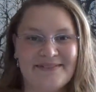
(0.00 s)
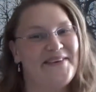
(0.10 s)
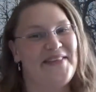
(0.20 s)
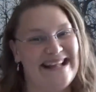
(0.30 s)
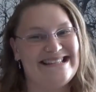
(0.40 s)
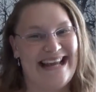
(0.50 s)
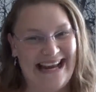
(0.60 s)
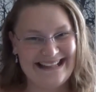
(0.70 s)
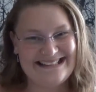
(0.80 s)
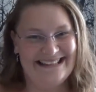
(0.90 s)
Well, that's
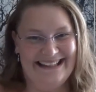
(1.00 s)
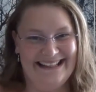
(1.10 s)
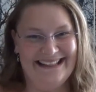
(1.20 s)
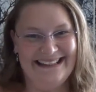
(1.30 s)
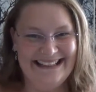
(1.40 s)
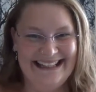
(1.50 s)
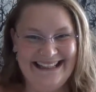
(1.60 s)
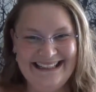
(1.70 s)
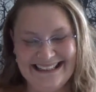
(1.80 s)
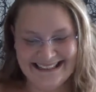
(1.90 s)
excellent.
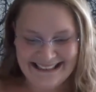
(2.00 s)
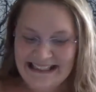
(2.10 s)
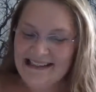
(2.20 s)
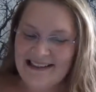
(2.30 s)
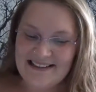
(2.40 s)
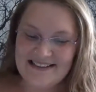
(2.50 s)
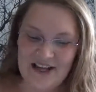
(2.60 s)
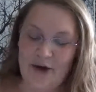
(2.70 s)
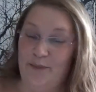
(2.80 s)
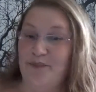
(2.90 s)

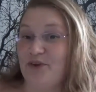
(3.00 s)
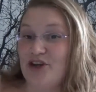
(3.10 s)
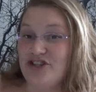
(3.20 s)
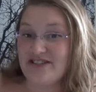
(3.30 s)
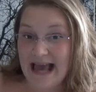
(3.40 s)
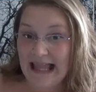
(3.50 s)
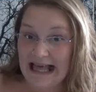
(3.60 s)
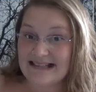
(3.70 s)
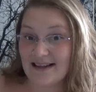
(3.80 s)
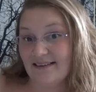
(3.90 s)
So, could you tell
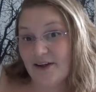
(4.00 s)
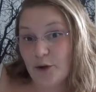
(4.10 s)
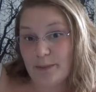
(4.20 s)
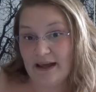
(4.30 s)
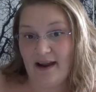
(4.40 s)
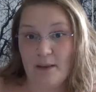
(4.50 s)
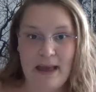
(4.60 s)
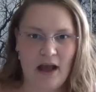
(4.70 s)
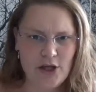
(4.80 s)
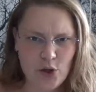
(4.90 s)
us a little bit
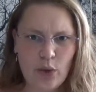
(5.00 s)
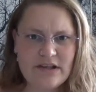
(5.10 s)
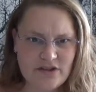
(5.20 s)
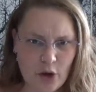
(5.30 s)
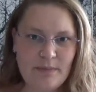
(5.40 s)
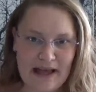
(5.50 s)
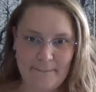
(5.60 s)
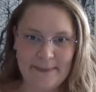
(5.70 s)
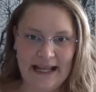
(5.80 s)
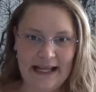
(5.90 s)
about your soap
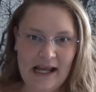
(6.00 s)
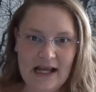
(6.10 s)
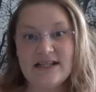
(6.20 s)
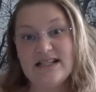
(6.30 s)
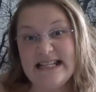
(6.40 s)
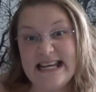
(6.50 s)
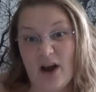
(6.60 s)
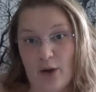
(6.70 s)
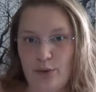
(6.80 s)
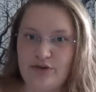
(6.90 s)
company,
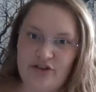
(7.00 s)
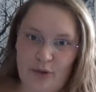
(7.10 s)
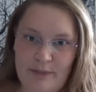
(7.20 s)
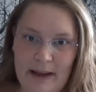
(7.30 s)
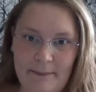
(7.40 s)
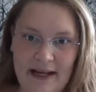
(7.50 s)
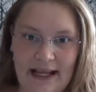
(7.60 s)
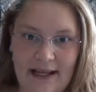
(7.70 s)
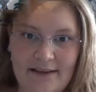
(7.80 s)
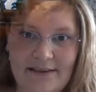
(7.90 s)
Deco Soap Company?